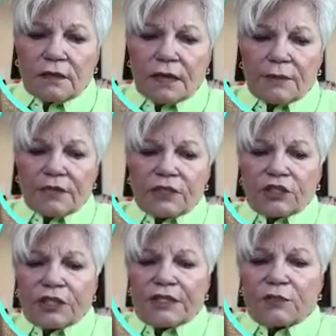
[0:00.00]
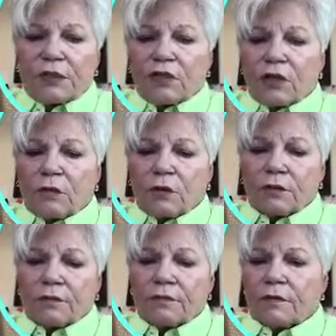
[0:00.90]
going to change my
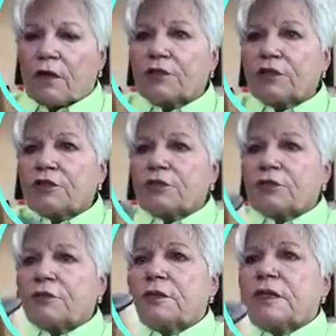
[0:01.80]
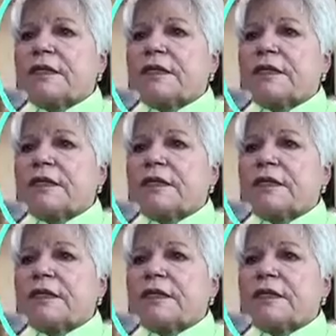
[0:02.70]
dauber. All you do